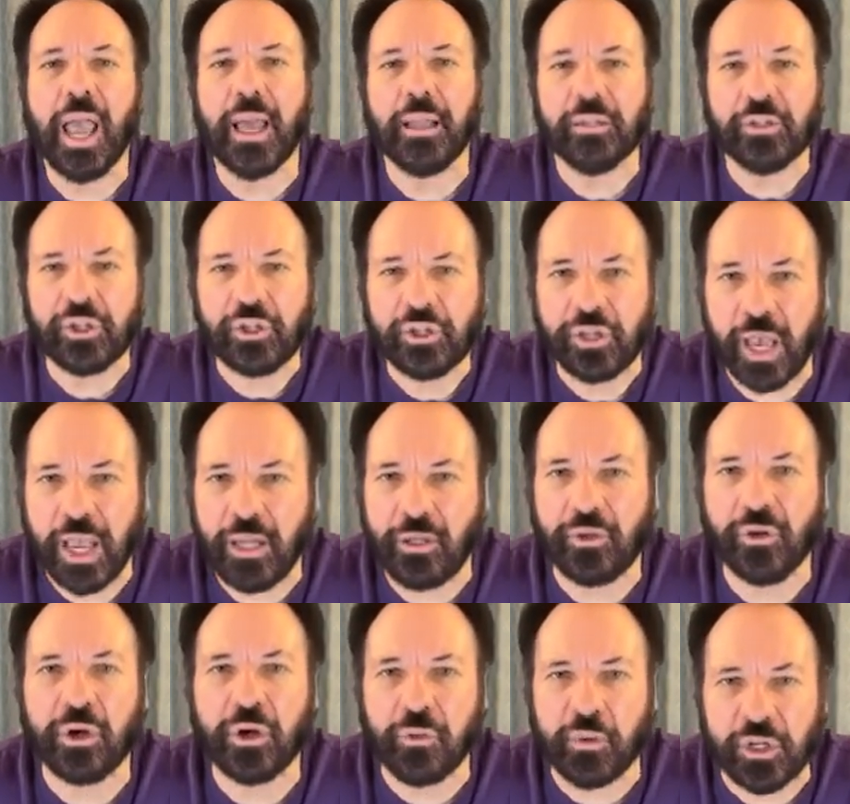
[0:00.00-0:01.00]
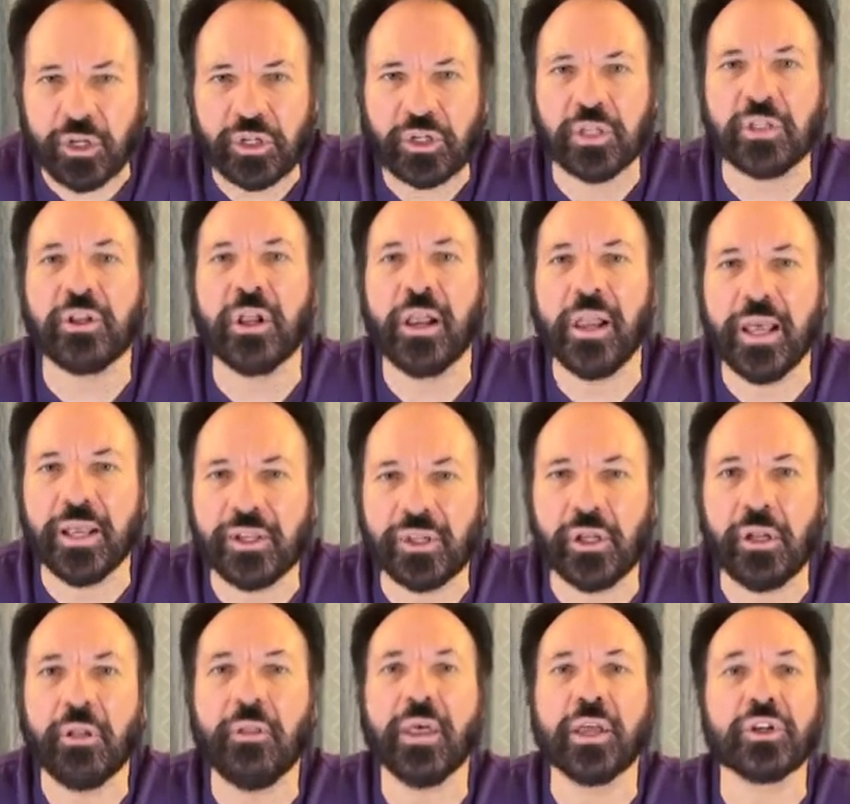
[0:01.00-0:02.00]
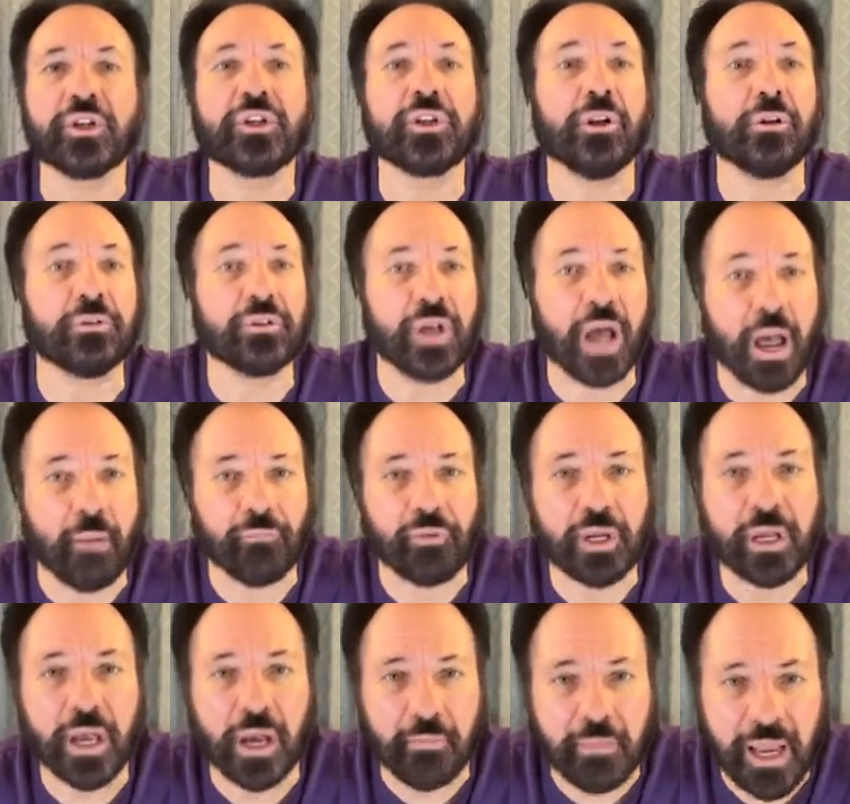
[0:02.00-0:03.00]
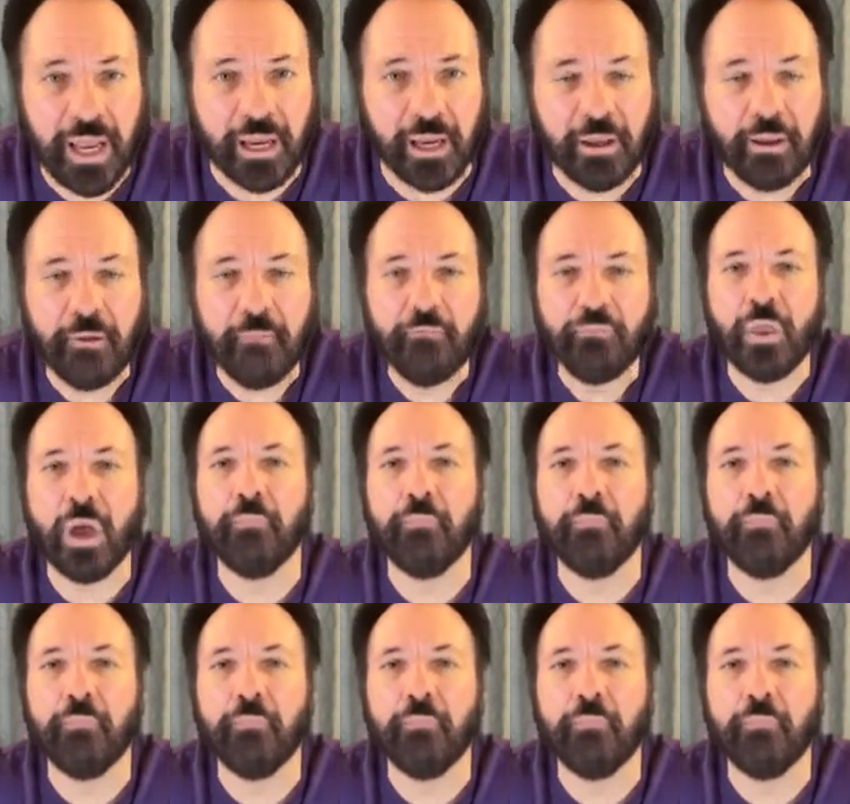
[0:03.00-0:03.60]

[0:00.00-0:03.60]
and say to Christians, listen, there's still time to come in.